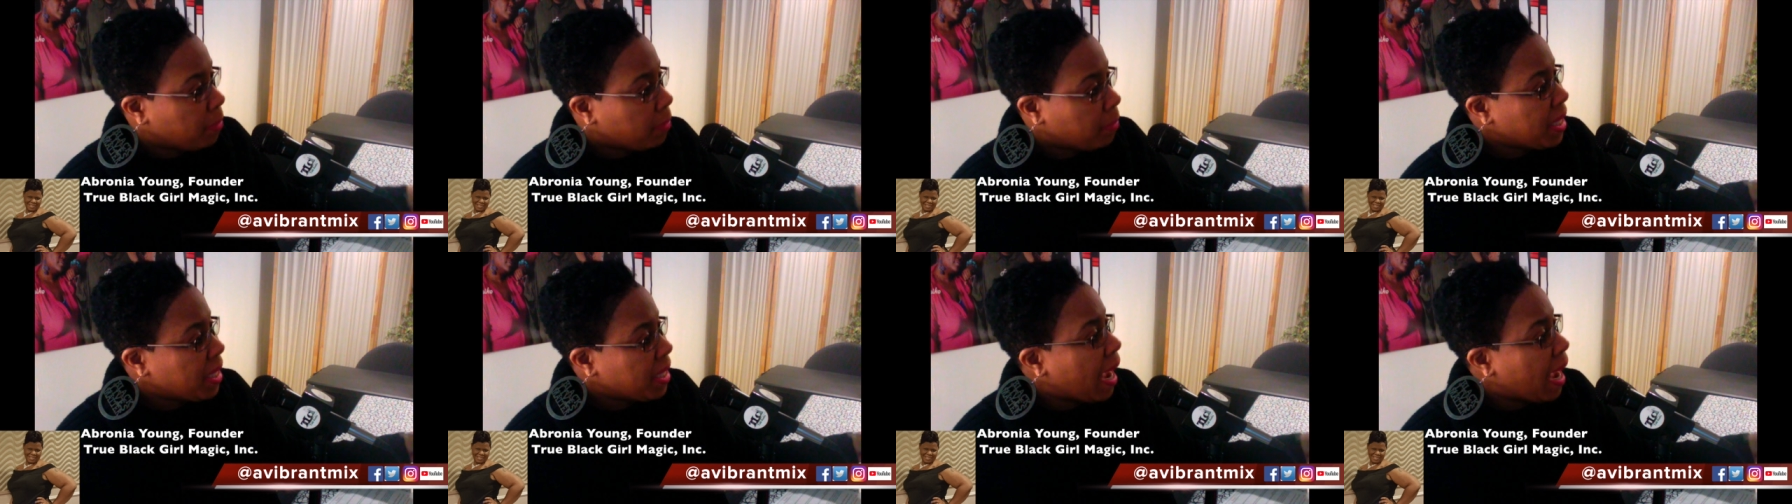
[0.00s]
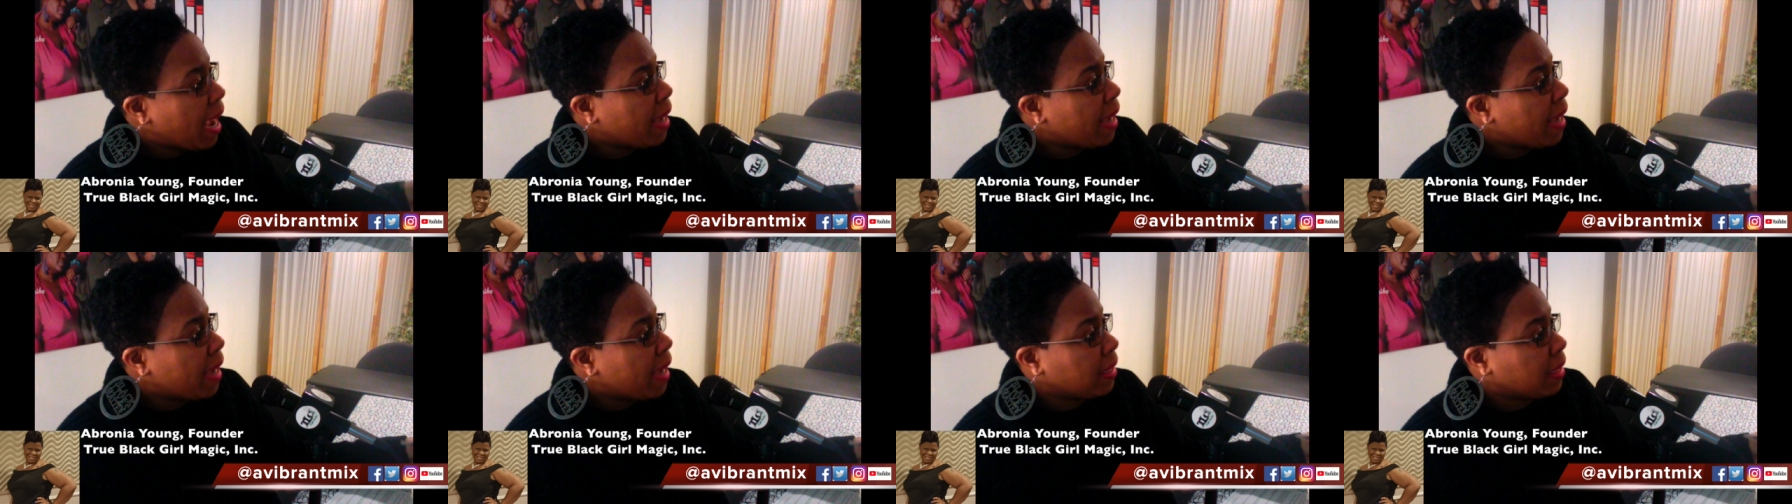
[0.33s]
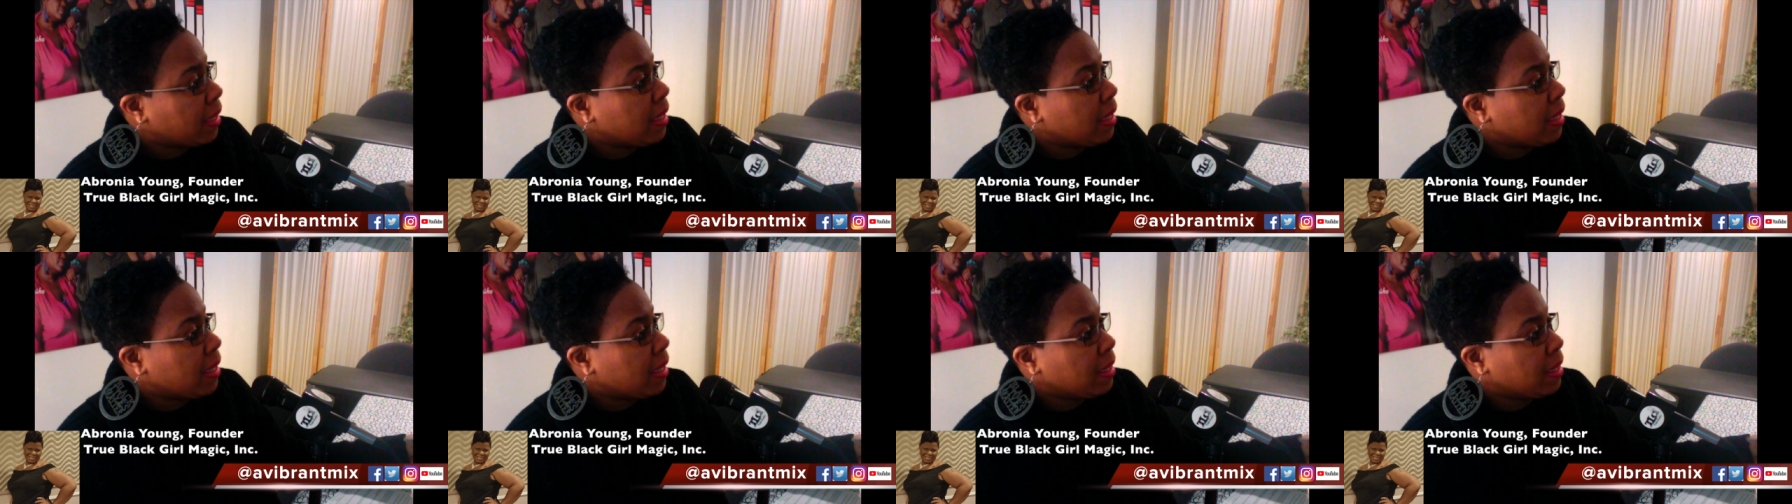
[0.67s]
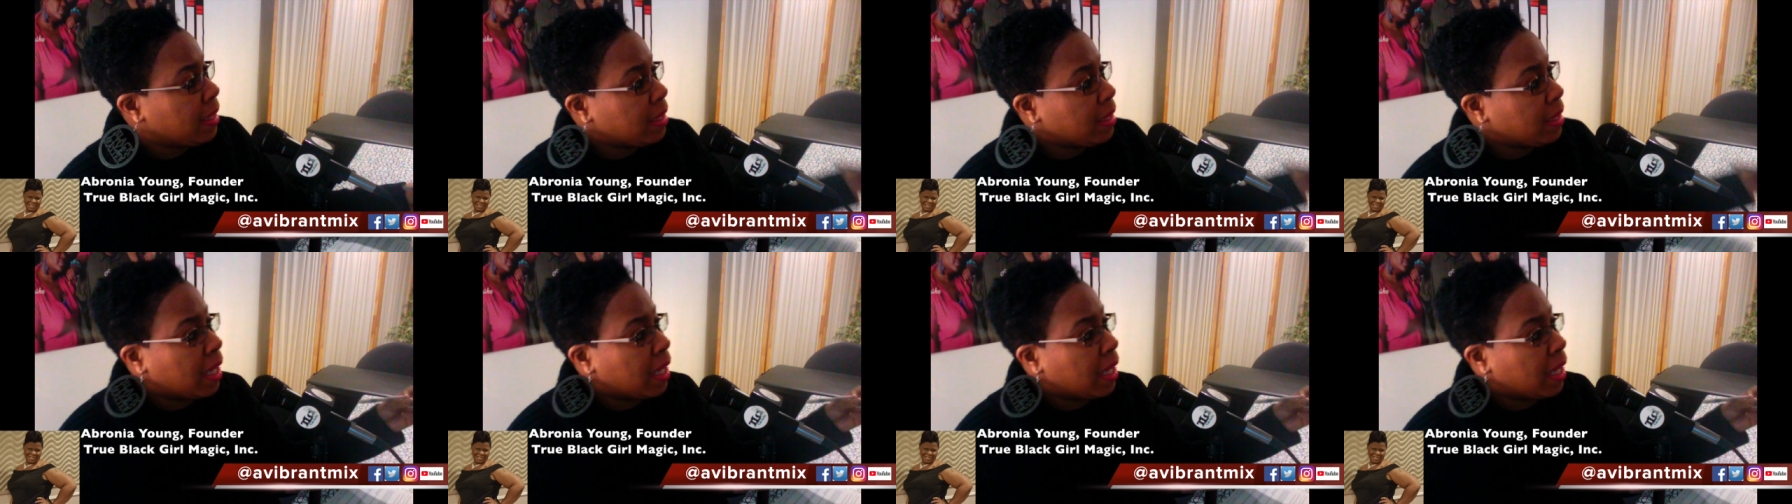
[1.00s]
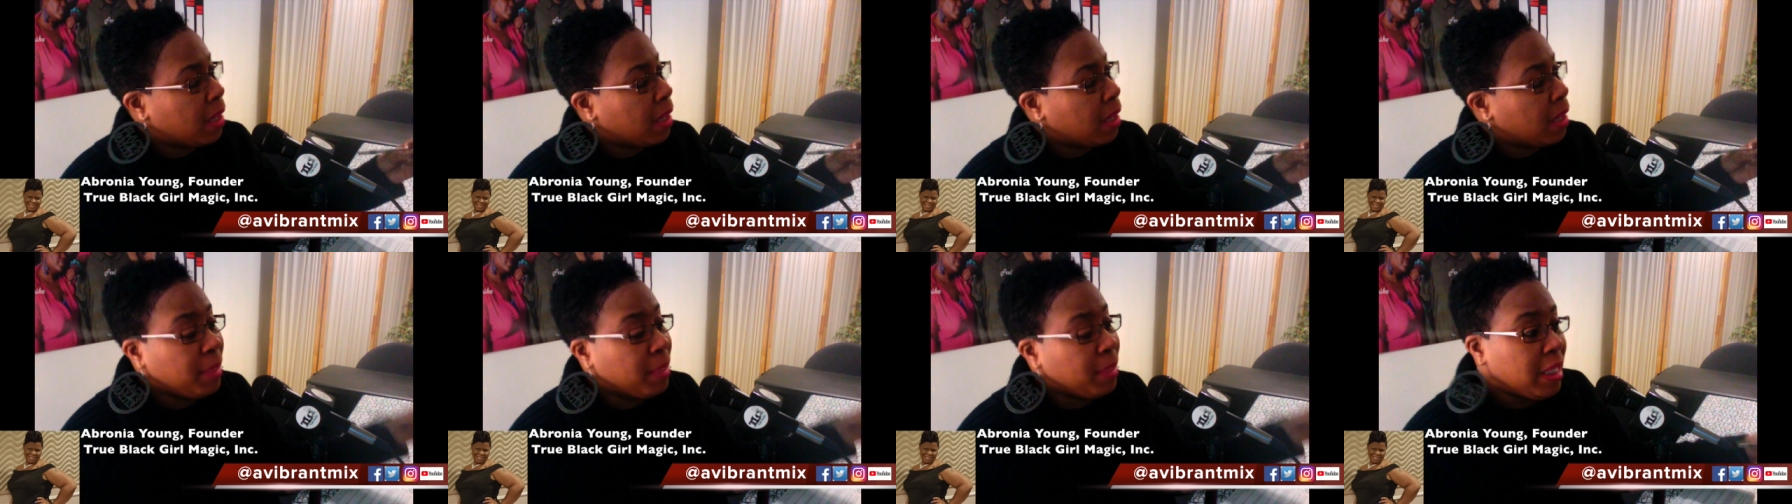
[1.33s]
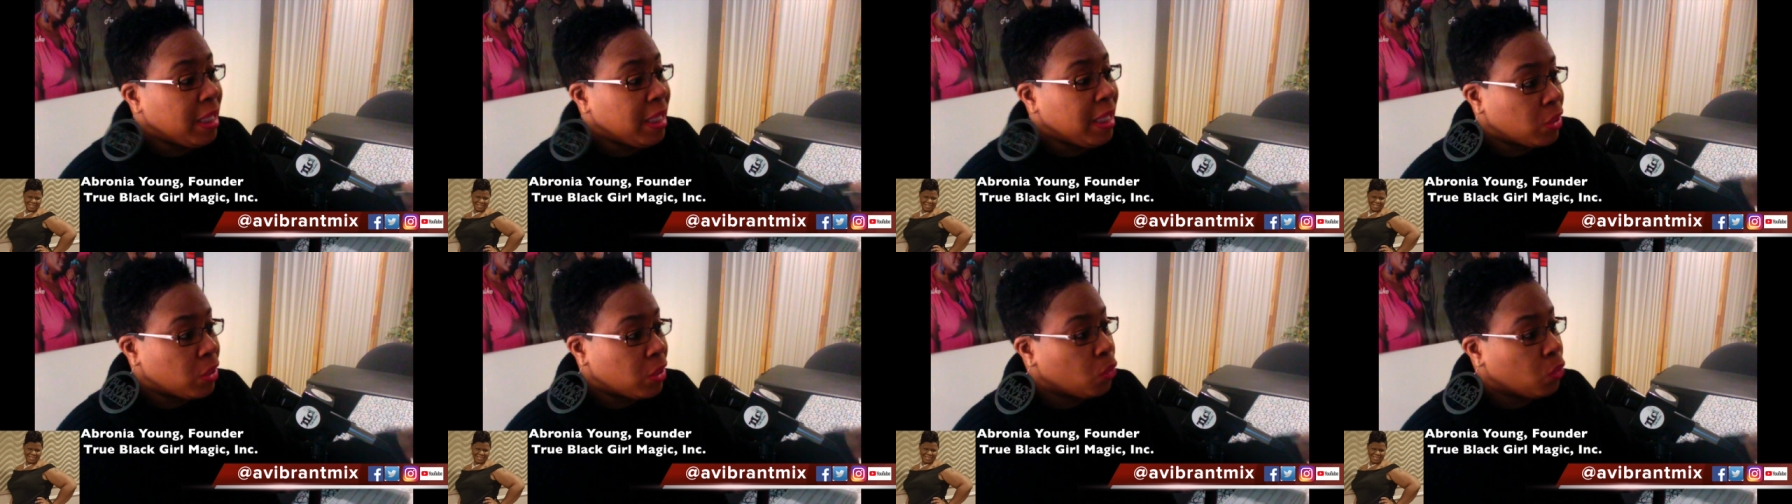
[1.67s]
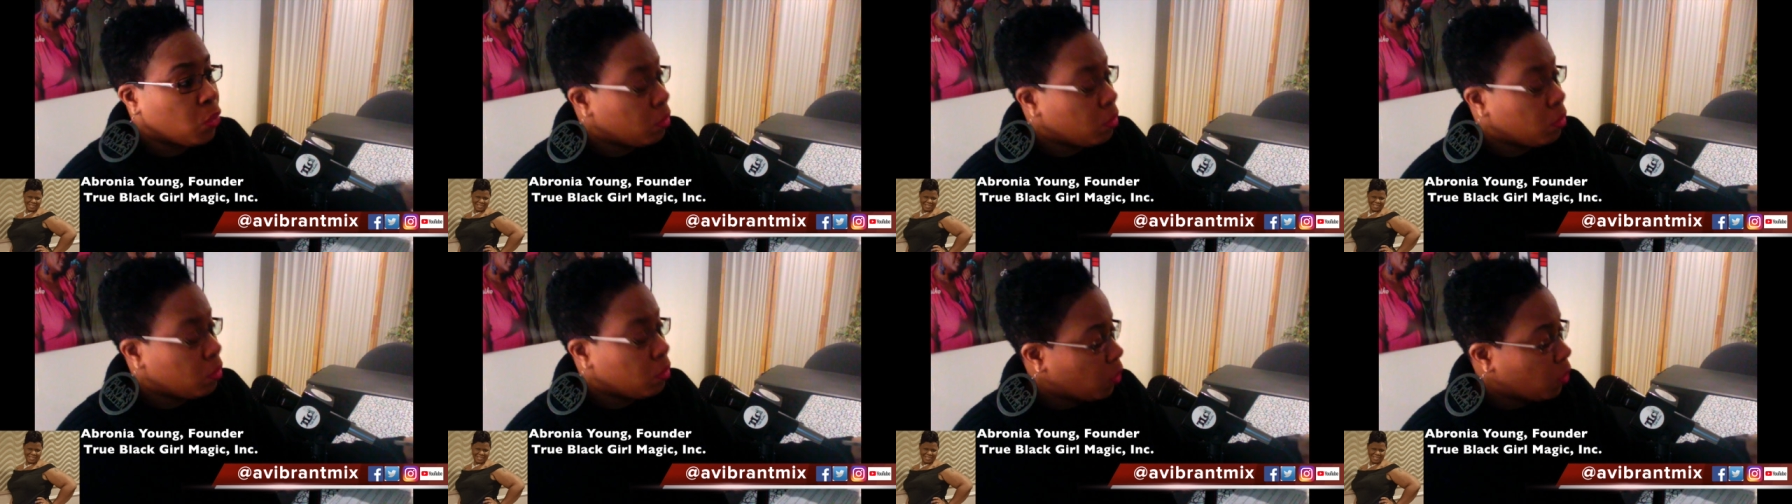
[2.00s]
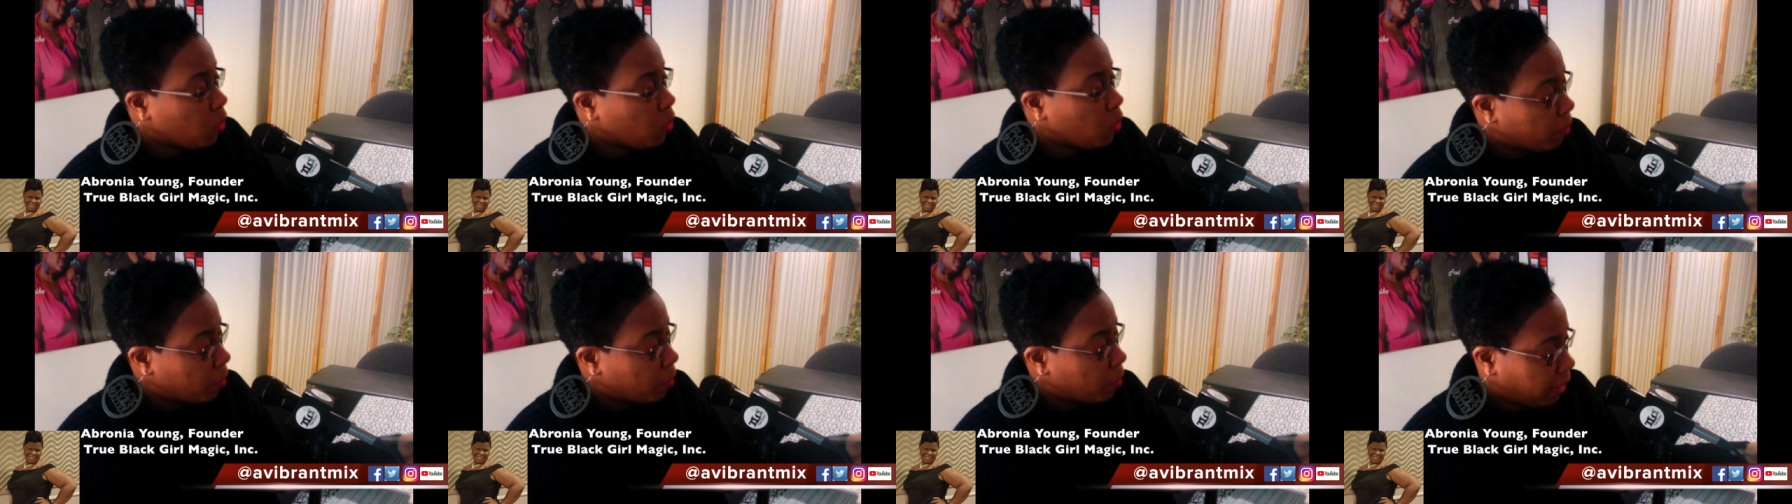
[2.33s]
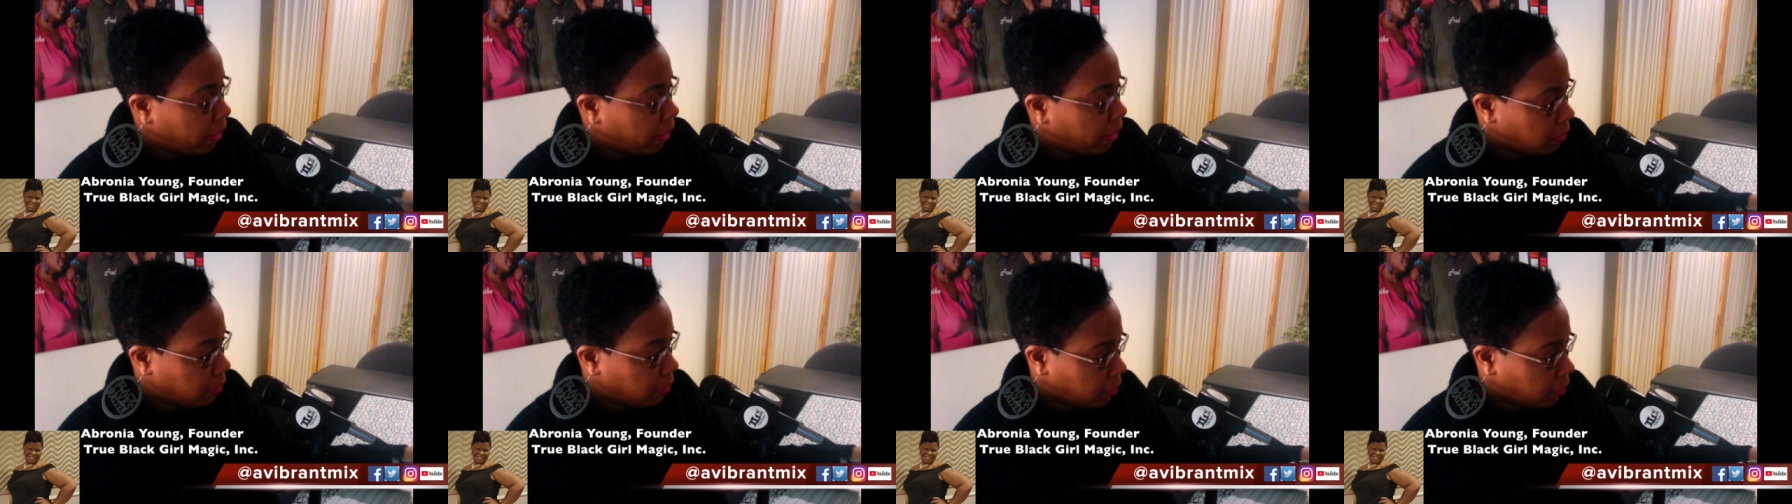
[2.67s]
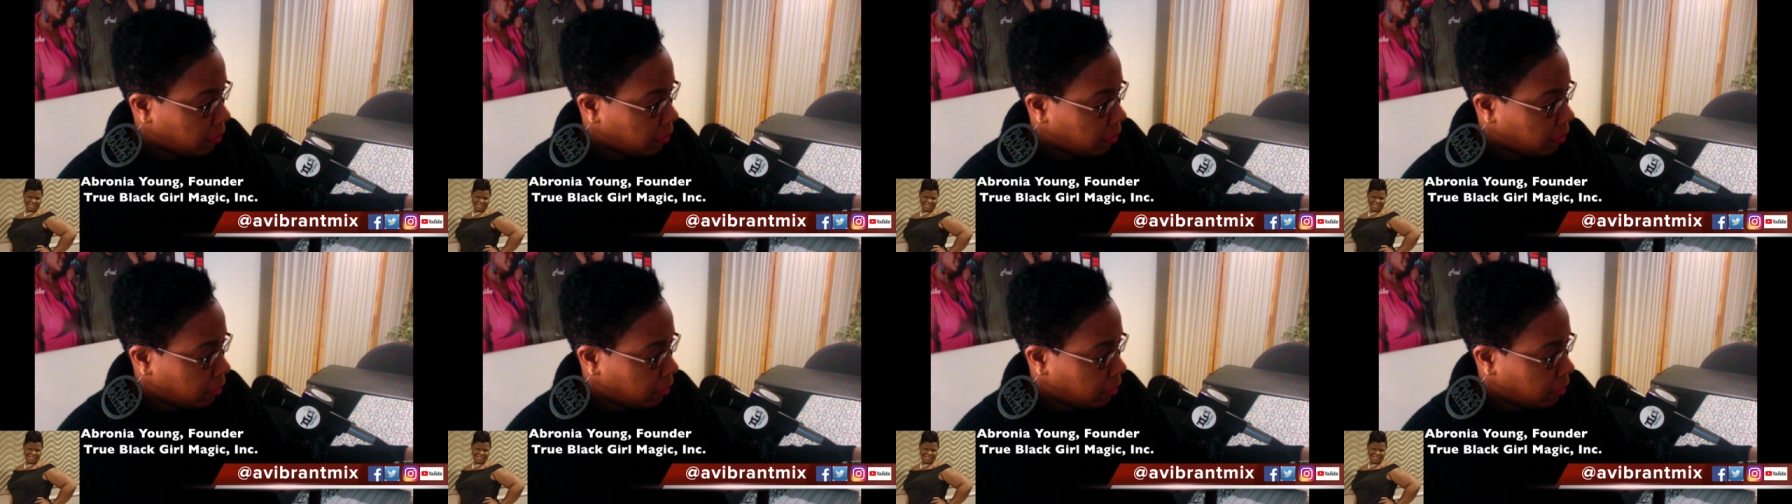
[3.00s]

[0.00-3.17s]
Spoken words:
behind the Me Too movement?